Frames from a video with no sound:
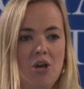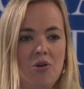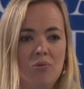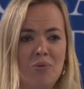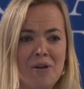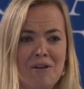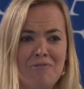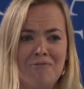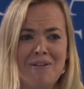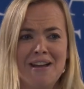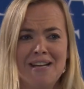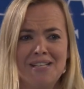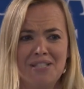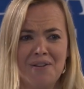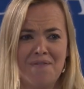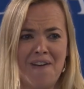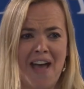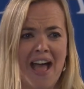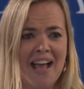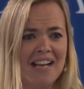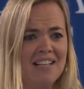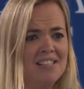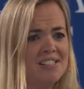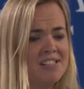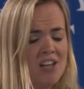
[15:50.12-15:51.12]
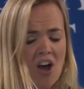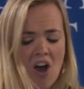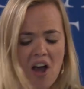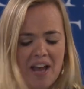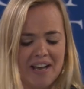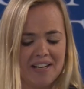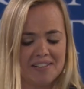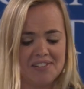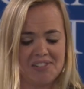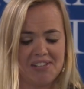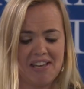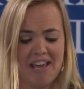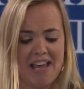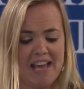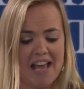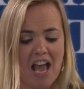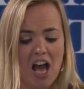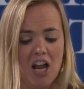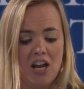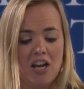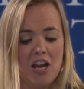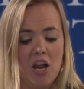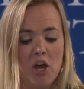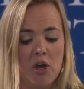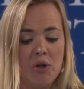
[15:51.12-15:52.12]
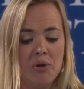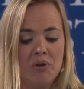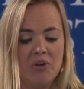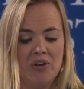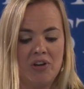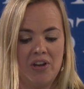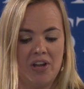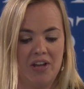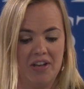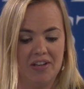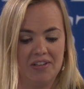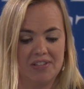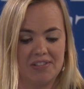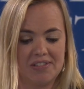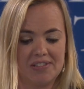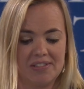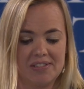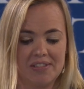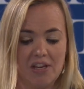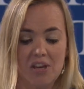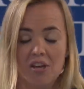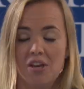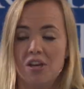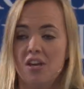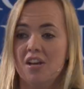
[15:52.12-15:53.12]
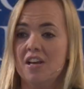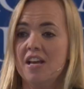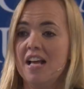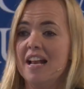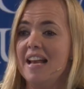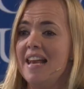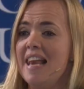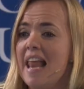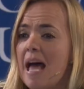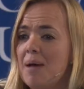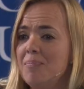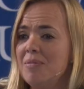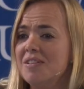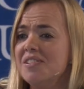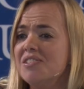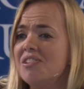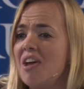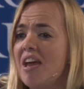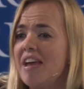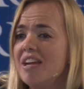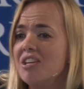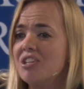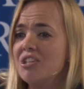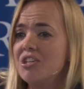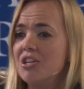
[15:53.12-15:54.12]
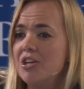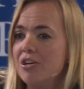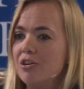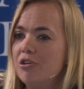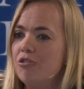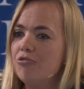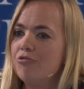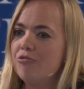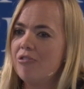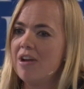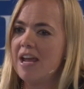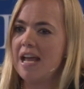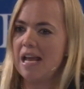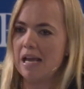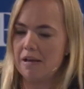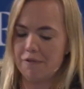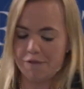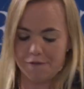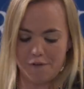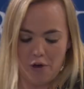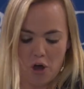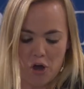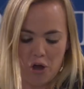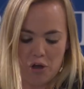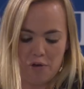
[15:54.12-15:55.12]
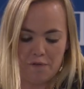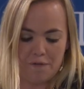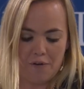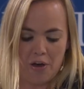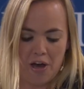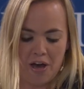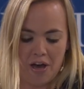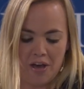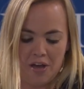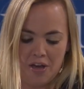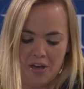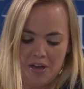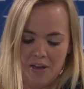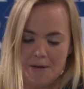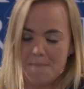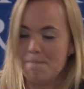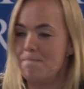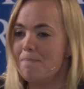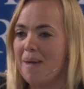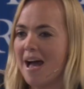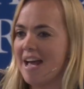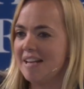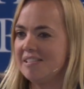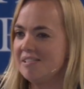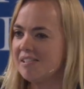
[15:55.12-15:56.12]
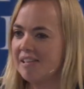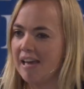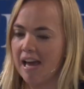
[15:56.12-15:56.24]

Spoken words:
We read of anxiety, aloneness, lamentation and grief over mass